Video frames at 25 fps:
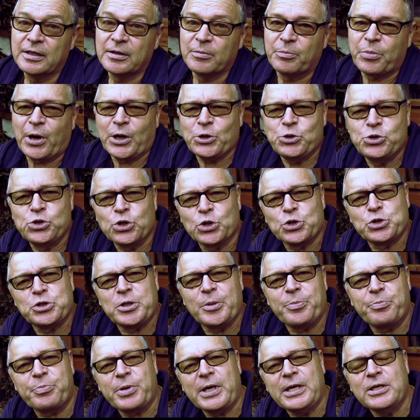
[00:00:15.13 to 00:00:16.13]
by just a
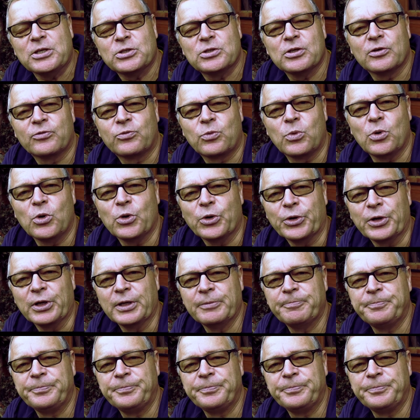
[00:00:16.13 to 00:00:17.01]
piece of wood,